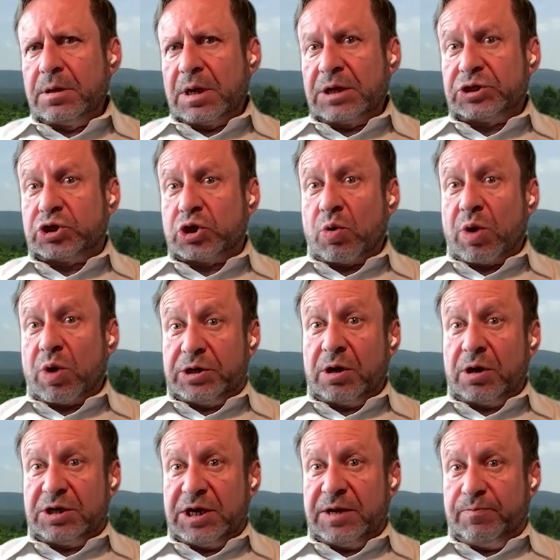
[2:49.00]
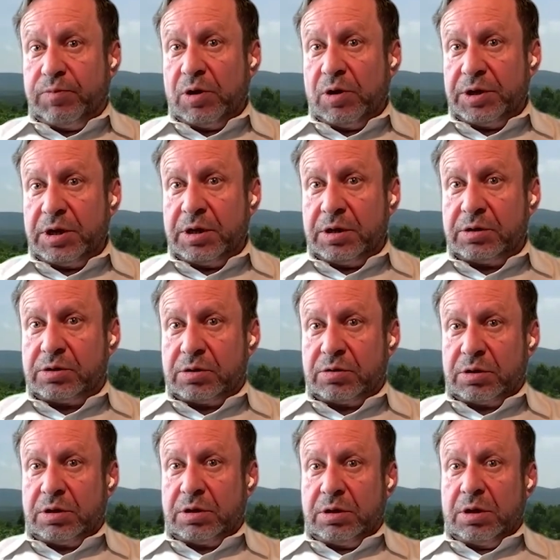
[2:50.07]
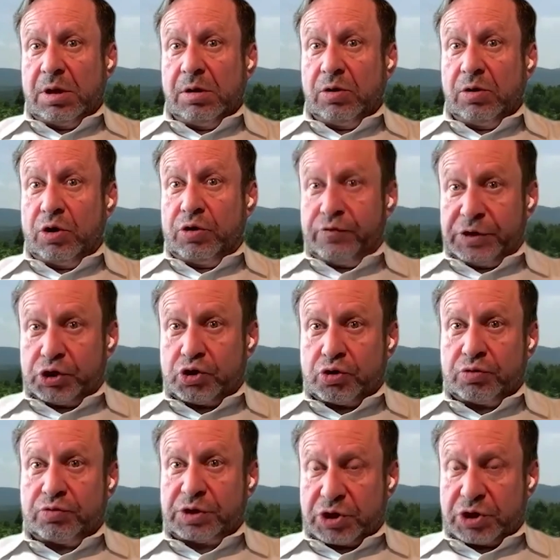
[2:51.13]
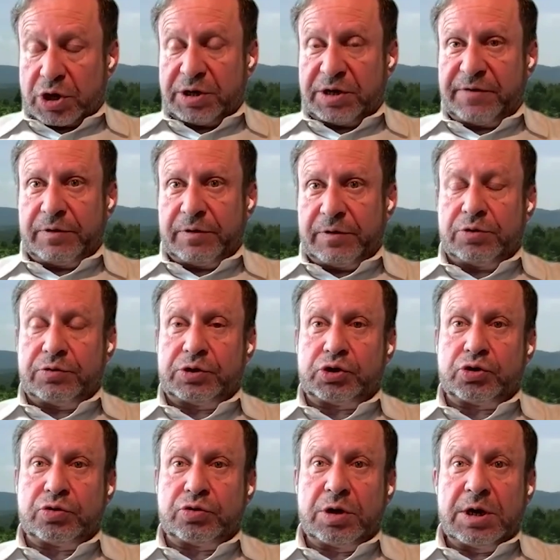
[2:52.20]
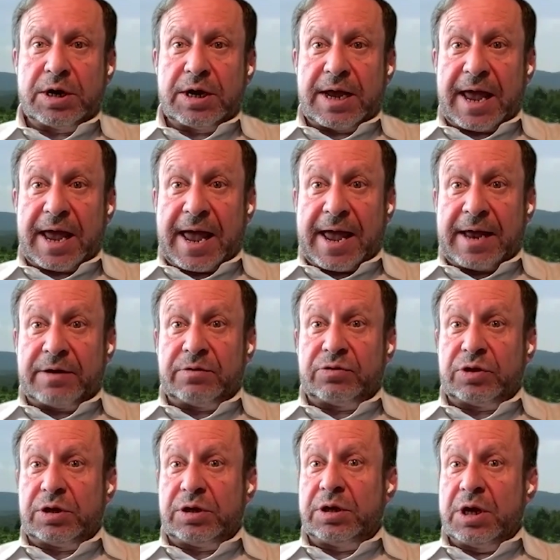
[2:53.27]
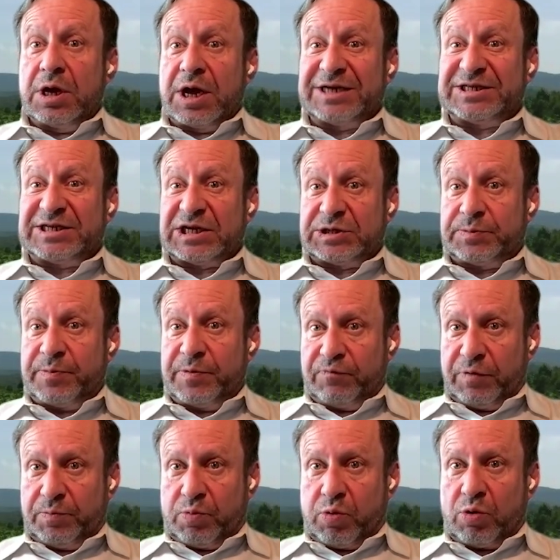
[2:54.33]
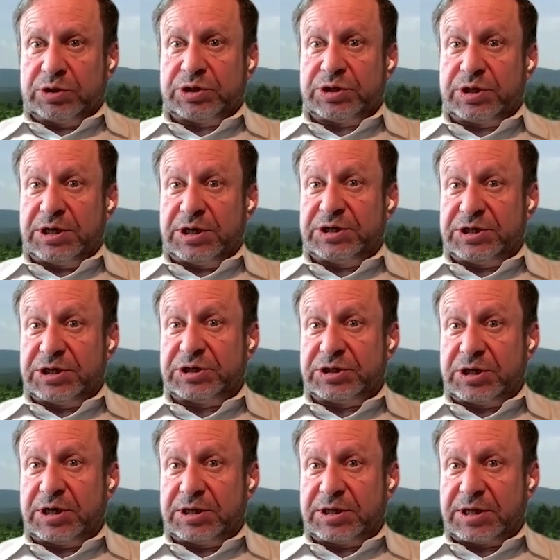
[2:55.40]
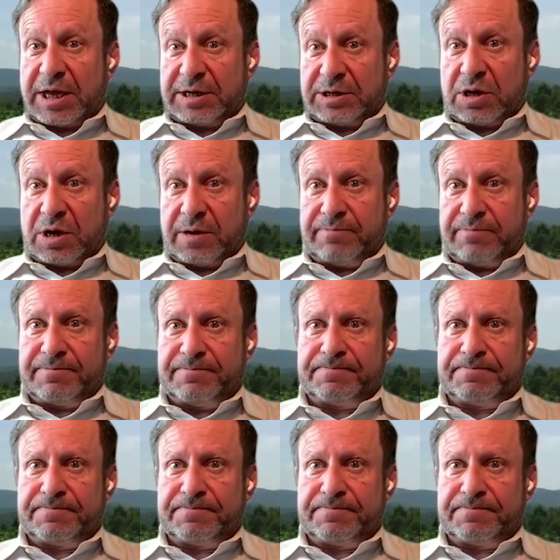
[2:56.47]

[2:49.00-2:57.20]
And so I dug deeply into the literature, the scientific literature, and the assessment reports that existed at that time.